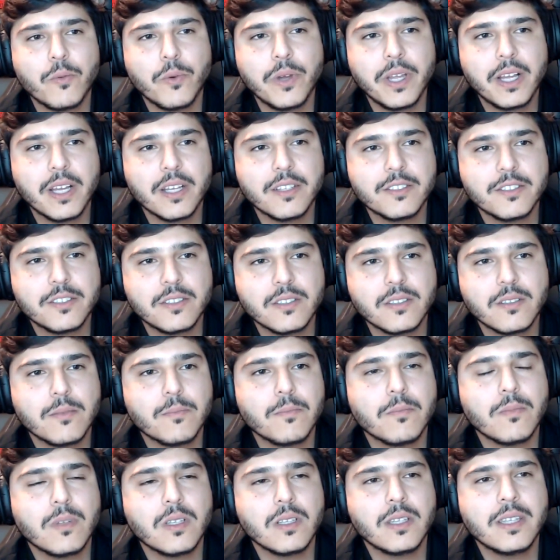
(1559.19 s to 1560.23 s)
we can
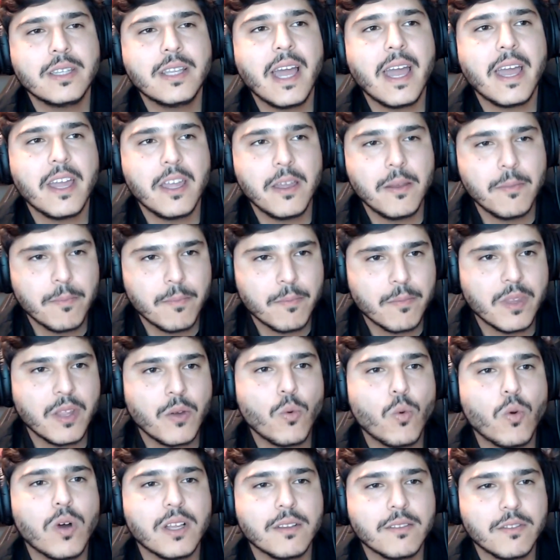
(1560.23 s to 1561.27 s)
name the
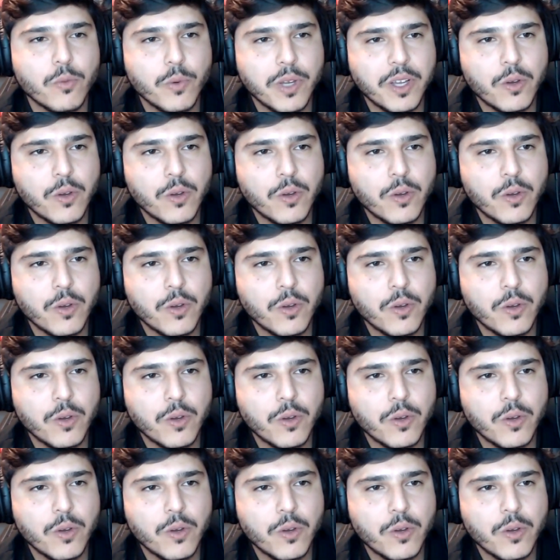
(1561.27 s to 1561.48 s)
ones we